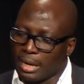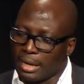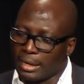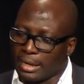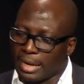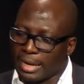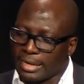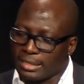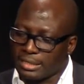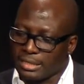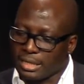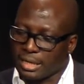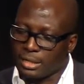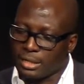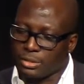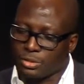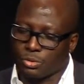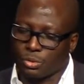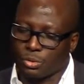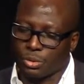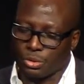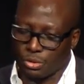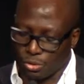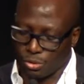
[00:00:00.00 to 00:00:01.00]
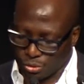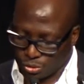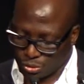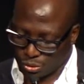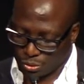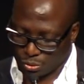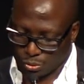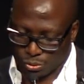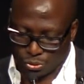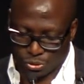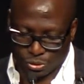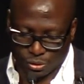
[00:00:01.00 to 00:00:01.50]
an idea into a new
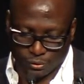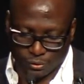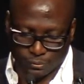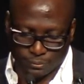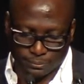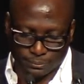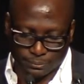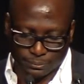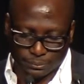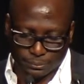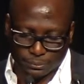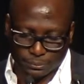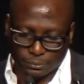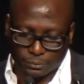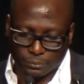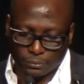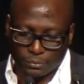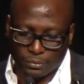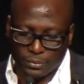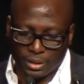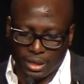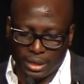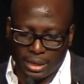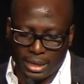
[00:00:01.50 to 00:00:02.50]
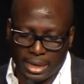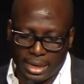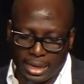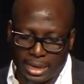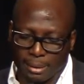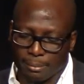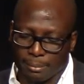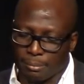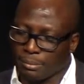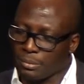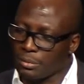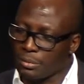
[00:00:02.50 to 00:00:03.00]
solution.
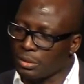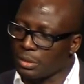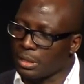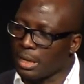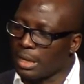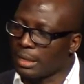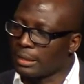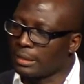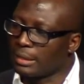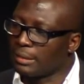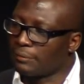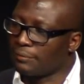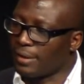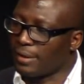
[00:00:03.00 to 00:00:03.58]
And the